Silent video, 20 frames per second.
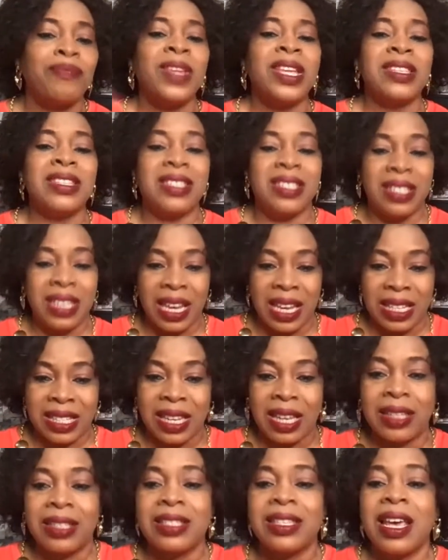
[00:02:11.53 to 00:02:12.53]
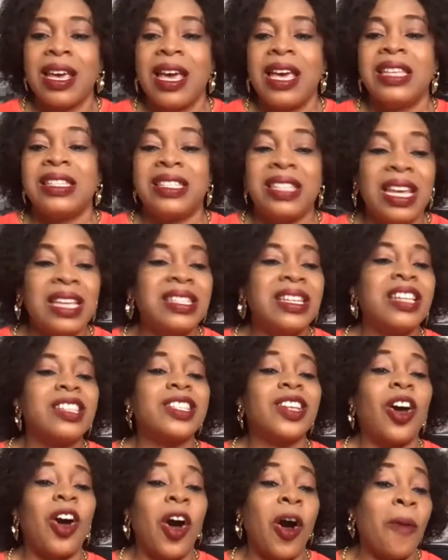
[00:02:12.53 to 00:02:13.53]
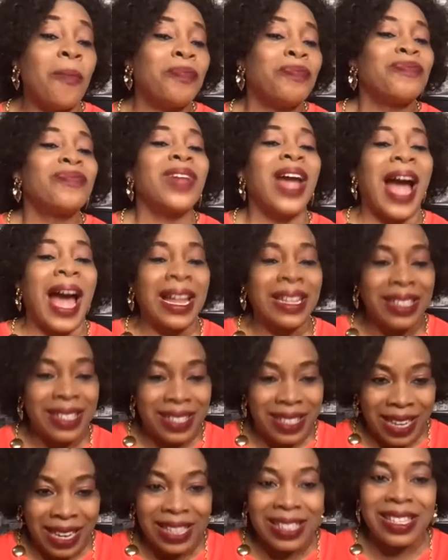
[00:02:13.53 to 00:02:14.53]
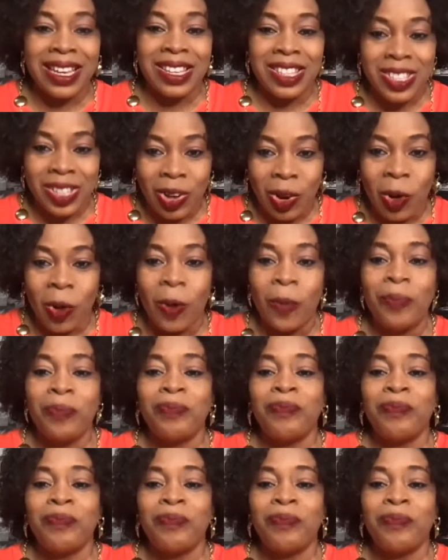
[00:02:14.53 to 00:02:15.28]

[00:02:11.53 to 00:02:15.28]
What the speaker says: Seasons. Seasons come and seasons go.